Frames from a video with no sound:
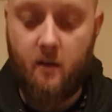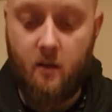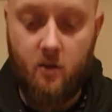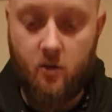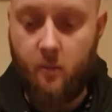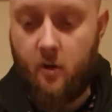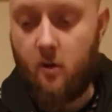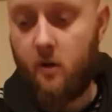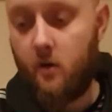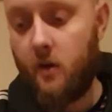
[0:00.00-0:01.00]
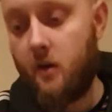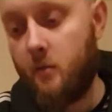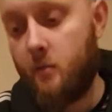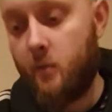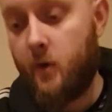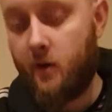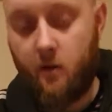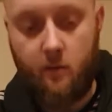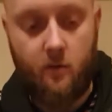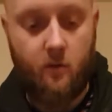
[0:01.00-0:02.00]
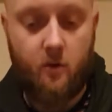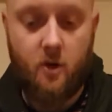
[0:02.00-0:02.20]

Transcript: summon another Titan, put your 2 Thunder